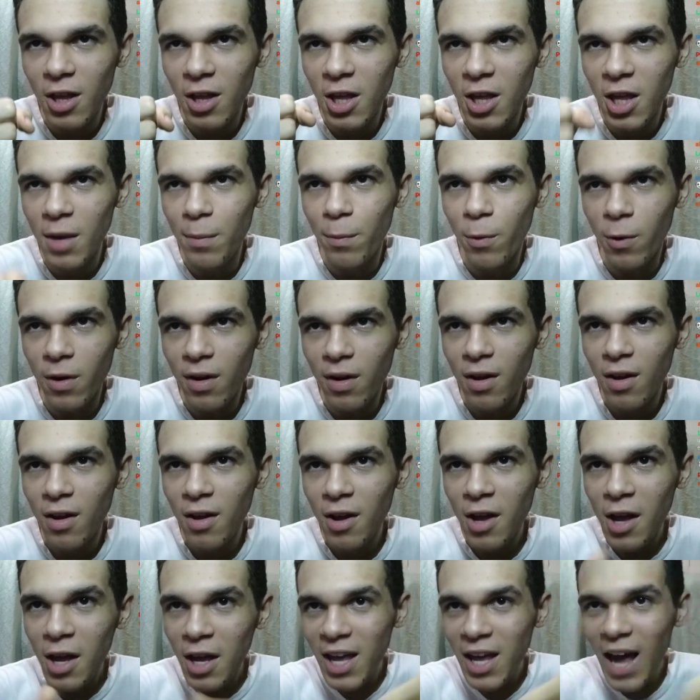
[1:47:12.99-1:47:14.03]
keyboard
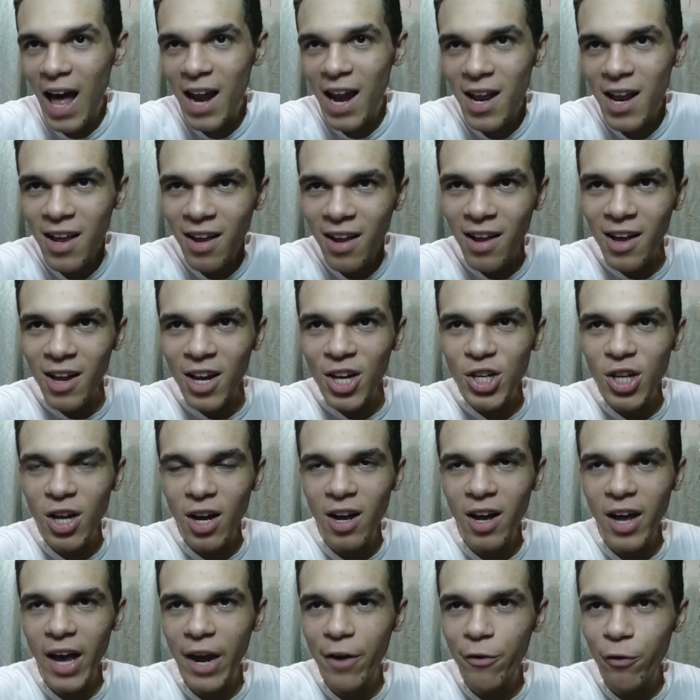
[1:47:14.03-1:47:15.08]
getting
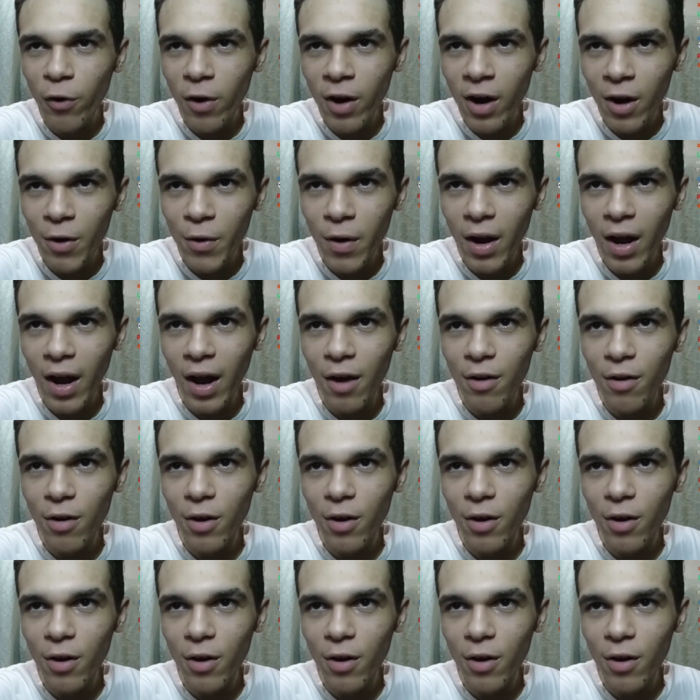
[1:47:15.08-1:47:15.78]
the a4l